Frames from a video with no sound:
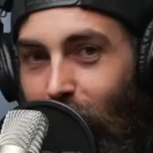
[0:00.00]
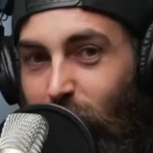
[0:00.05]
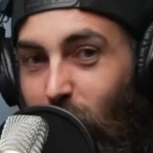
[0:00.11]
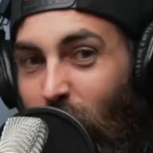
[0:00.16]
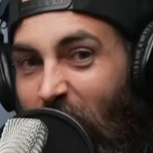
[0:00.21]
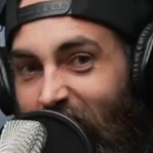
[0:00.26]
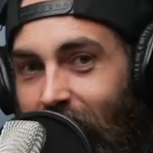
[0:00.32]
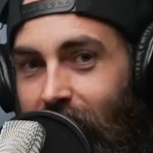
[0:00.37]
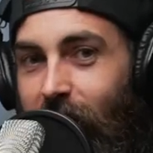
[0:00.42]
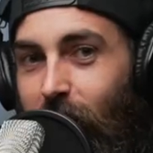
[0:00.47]
can't do
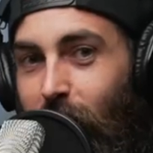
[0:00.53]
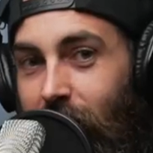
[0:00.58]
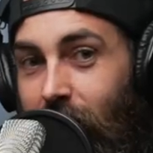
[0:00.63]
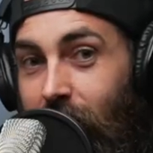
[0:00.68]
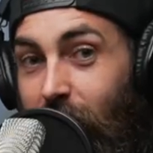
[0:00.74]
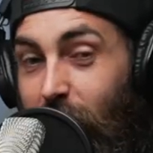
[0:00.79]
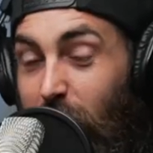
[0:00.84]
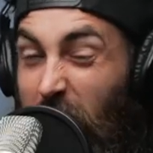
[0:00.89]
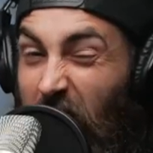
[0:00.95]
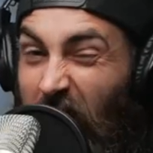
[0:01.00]
anything with
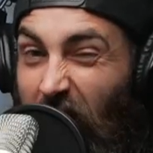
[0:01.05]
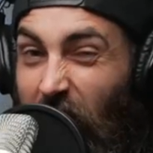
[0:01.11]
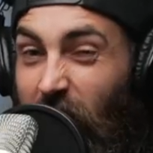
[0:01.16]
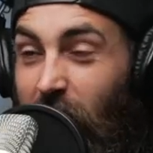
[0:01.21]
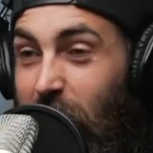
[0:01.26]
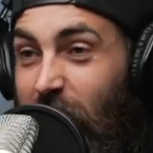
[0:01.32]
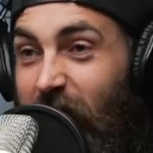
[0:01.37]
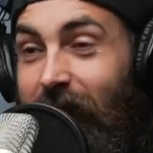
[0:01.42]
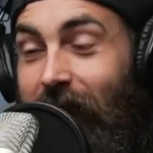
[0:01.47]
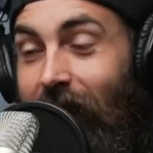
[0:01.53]
it, but you have
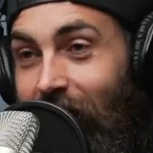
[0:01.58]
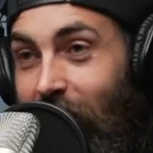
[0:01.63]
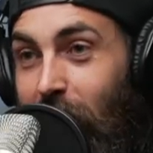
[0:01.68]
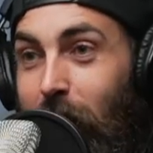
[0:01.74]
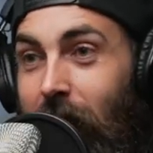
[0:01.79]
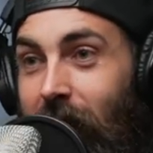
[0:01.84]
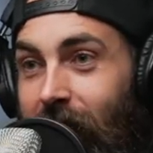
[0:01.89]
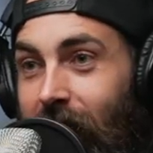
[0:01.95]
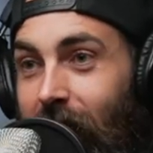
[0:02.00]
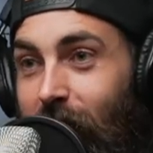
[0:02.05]
a slightly
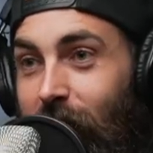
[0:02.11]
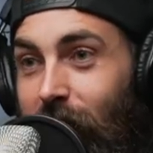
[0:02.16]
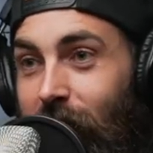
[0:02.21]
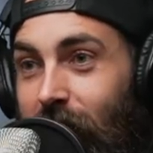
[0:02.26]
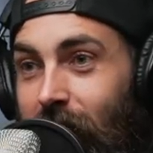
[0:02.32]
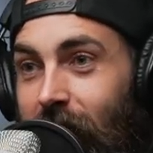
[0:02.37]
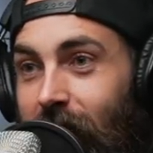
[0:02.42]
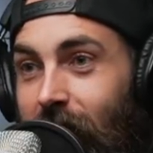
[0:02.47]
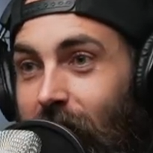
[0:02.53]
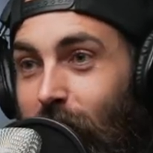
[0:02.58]
better than
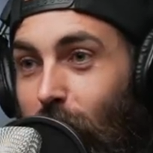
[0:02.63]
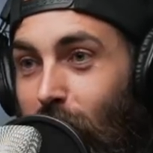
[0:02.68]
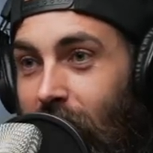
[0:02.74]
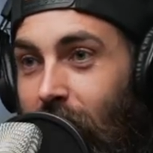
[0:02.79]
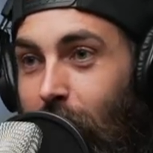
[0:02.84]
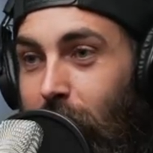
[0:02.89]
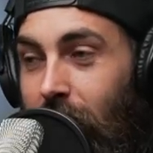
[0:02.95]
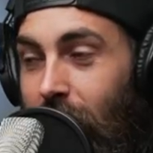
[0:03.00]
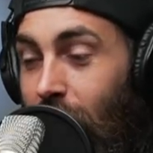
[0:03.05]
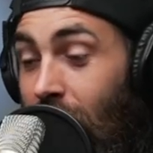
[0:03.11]
average
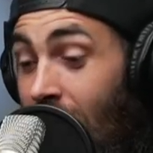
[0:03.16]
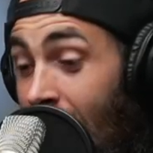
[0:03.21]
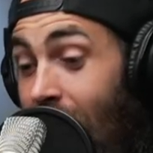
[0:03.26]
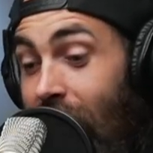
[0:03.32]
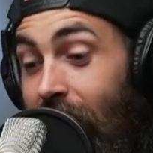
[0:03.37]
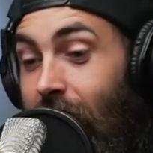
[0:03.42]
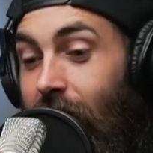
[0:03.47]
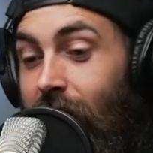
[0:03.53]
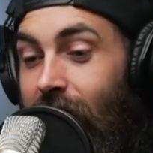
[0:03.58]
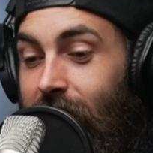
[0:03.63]
vocabulary.
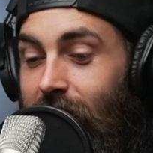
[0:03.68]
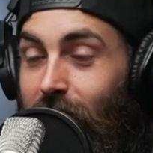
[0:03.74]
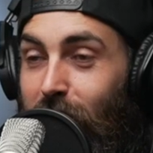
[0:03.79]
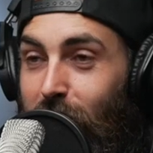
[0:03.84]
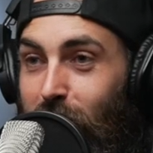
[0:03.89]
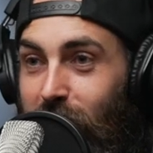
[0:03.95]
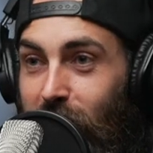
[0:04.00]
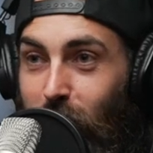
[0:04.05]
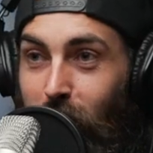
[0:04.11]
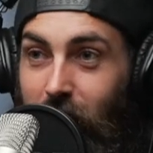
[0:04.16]
Yet you still
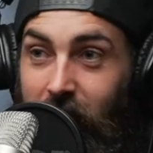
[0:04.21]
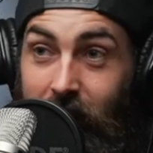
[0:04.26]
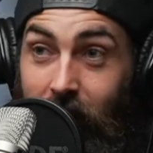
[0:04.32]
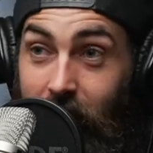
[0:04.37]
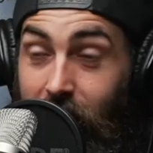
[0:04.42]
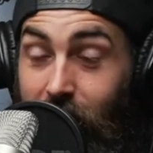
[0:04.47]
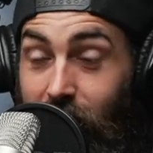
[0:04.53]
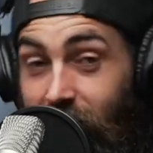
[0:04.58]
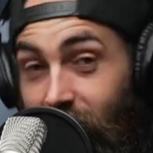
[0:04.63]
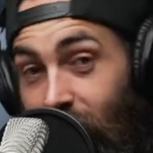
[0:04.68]
use the word
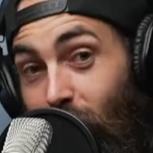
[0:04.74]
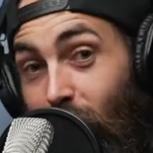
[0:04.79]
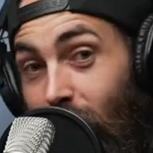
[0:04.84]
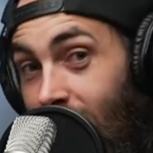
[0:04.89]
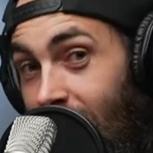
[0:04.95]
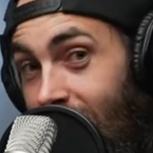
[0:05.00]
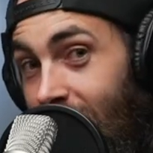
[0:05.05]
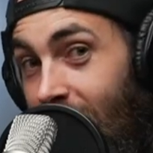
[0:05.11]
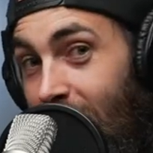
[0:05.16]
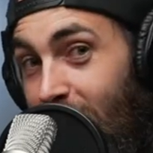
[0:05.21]
delicious all
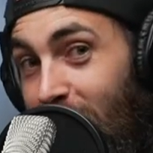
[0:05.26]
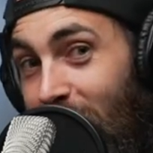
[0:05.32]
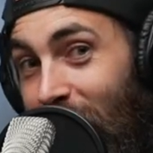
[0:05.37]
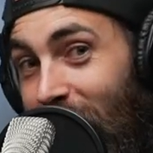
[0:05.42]
the time.